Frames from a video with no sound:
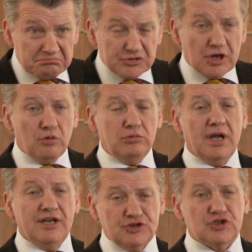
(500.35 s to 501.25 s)
So
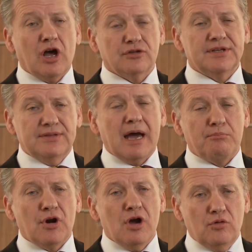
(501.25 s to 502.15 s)
he started
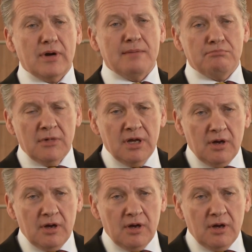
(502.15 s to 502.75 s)
that programme.